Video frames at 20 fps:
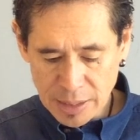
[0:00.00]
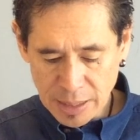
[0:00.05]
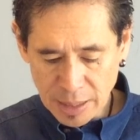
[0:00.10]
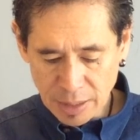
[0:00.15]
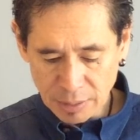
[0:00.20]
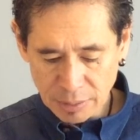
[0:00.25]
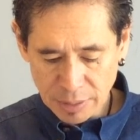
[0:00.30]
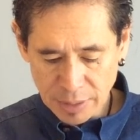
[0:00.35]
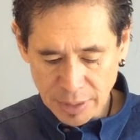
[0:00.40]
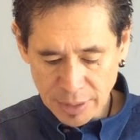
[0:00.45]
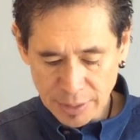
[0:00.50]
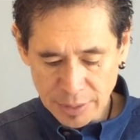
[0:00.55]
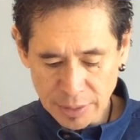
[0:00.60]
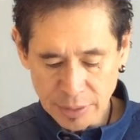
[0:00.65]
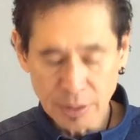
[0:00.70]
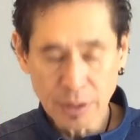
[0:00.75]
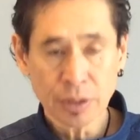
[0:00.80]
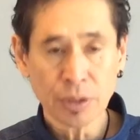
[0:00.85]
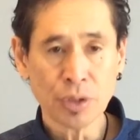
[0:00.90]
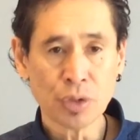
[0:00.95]
outlined
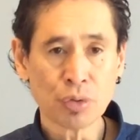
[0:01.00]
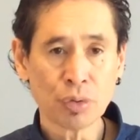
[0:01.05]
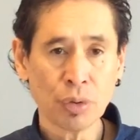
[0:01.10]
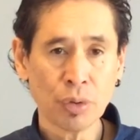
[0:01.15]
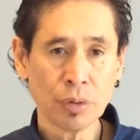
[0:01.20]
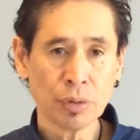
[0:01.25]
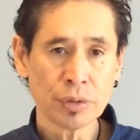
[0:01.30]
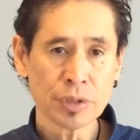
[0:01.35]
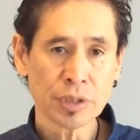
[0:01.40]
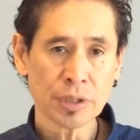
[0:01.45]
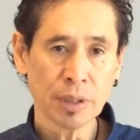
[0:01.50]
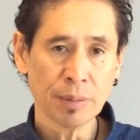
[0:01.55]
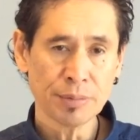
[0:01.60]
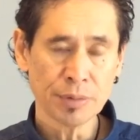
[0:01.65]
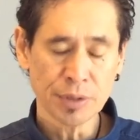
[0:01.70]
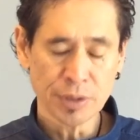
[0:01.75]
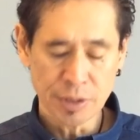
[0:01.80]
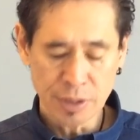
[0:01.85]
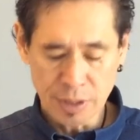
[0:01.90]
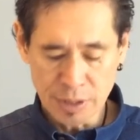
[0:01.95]
in the Controlled
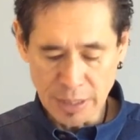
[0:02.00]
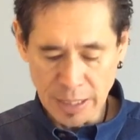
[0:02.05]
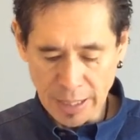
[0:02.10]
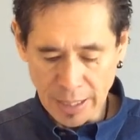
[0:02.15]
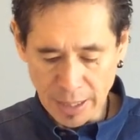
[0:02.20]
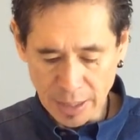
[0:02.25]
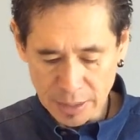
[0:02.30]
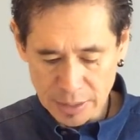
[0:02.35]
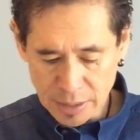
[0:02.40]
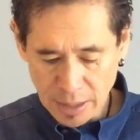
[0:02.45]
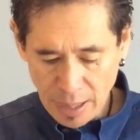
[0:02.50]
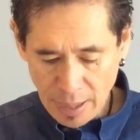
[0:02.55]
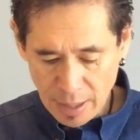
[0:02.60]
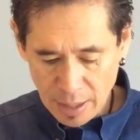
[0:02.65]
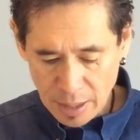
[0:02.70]
Substances Act,